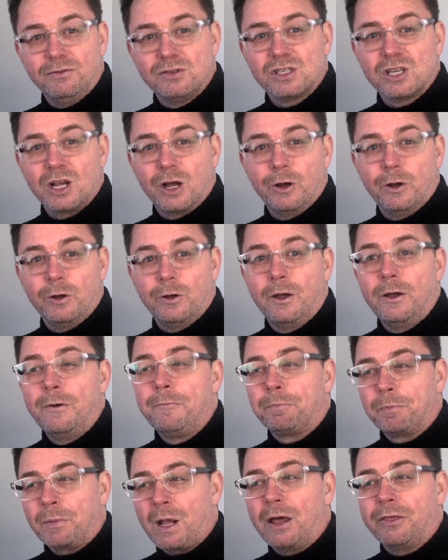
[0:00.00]
So
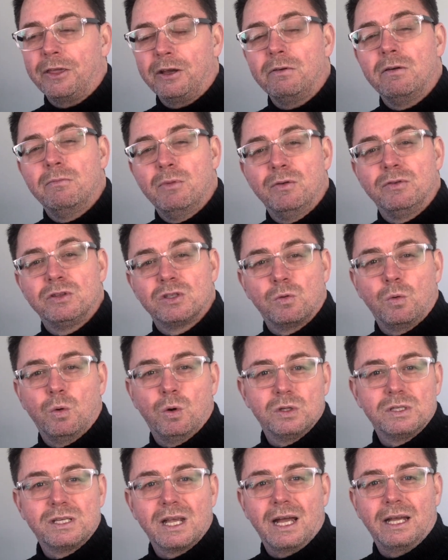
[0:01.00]
I think we're moving
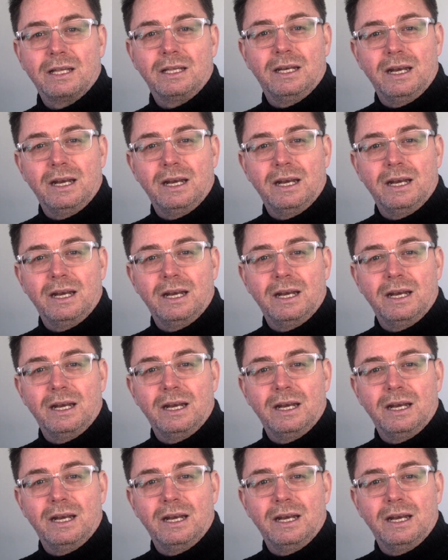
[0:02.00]
towards that.